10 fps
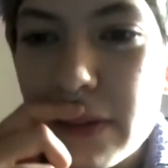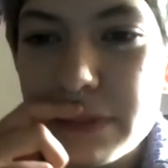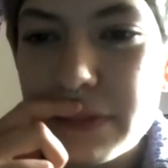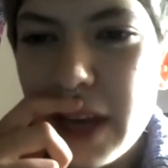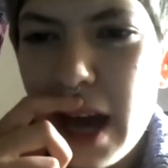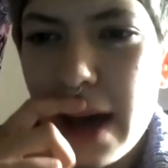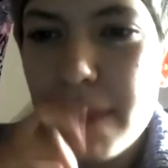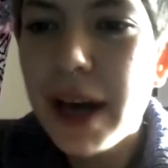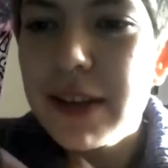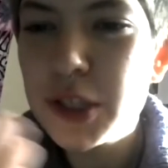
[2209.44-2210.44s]
yeah, in
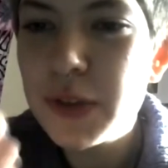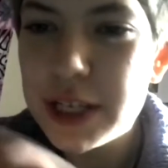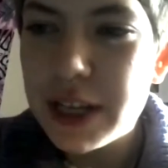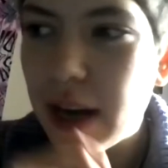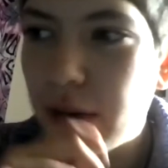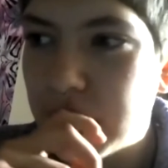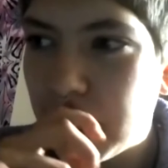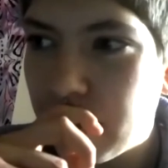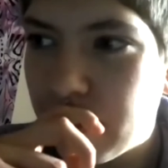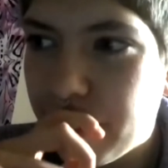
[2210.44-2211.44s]
my situation, I was
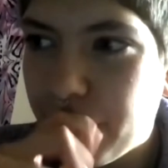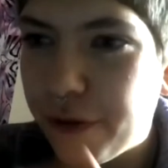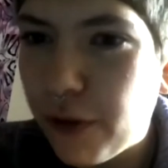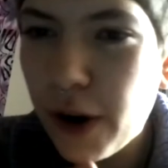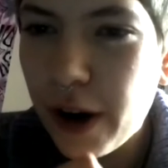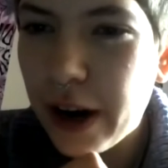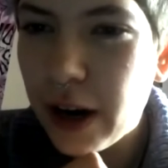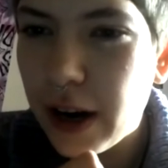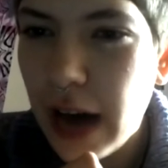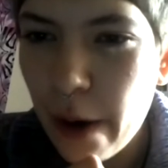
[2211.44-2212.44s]
on four
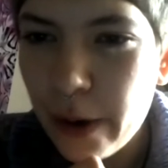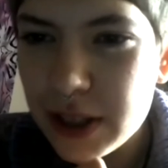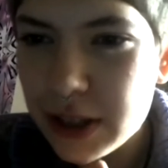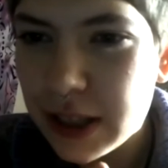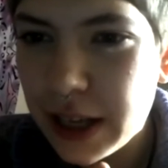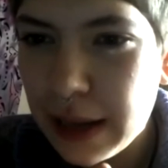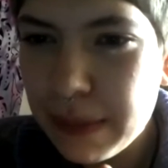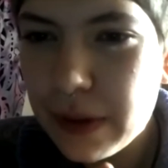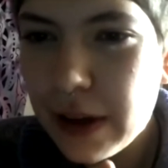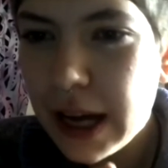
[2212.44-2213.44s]
hours of sleep
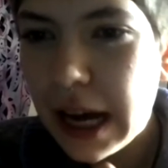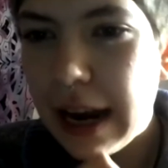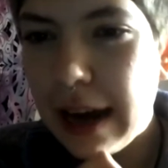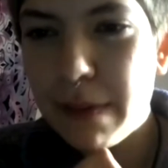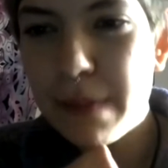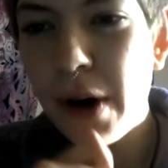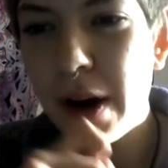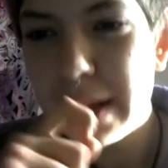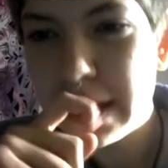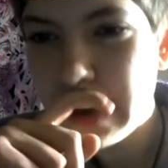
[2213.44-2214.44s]
and I had been
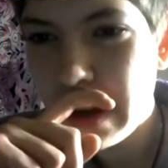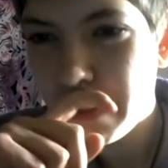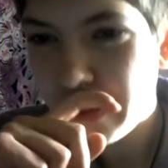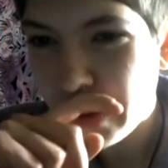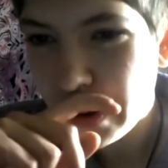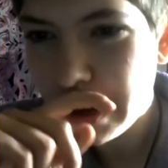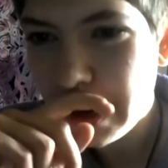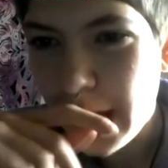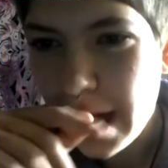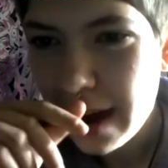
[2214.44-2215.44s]
partying the night before
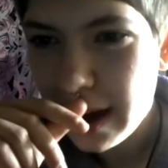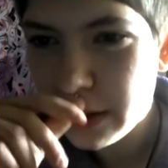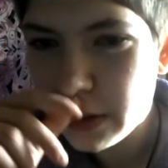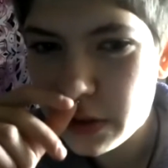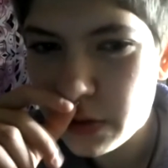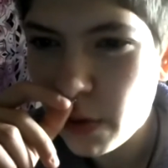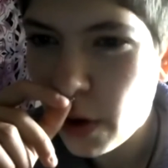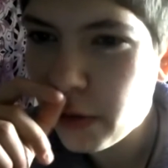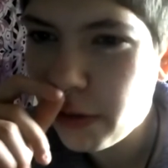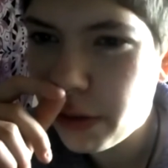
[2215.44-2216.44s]
and I just
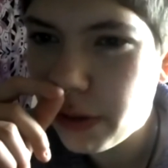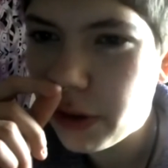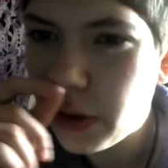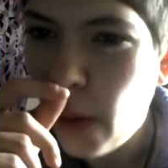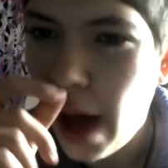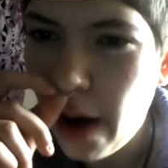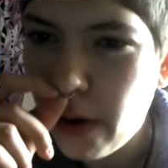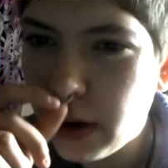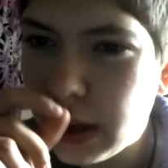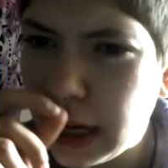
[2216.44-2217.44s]
drove two out
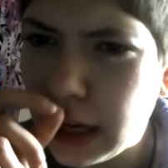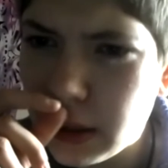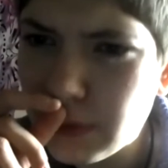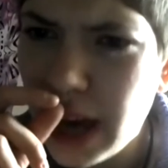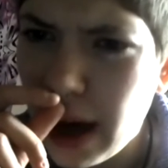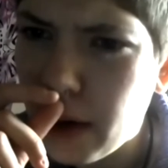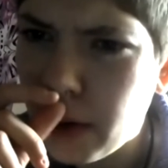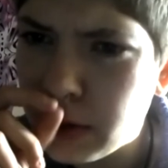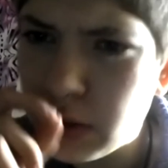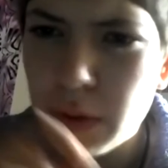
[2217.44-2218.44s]
or like yeah,
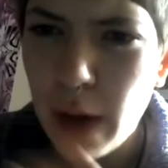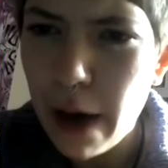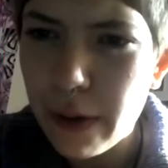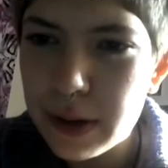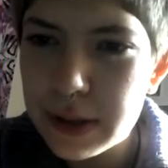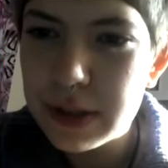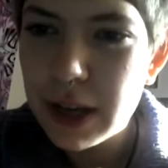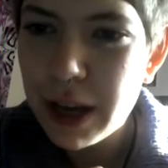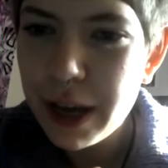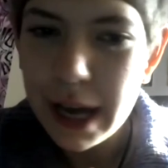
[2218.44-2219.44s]
around two hours.
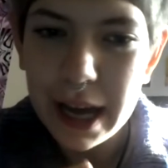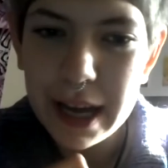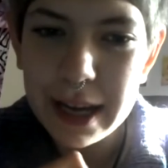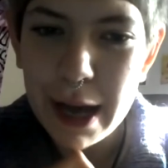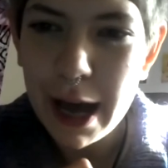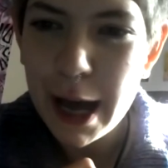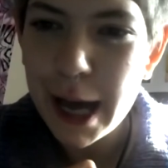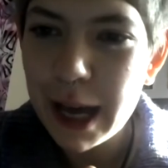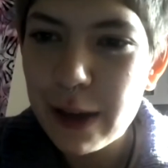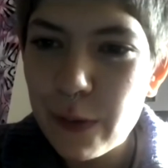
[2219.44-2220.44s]
And
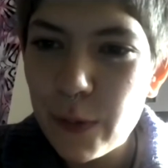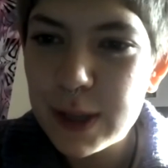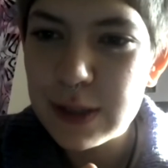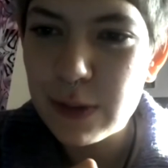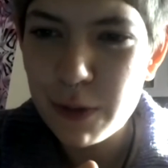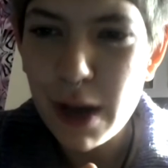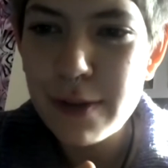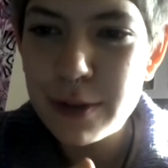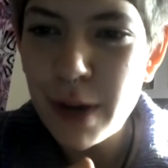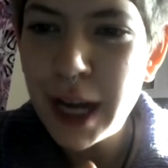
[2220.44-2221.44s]
I was I
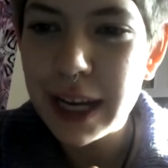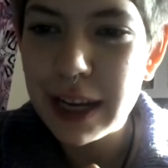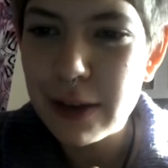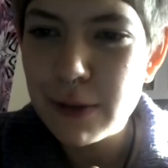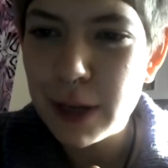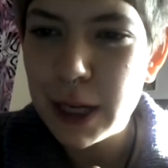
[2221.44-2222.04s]
was running. I was running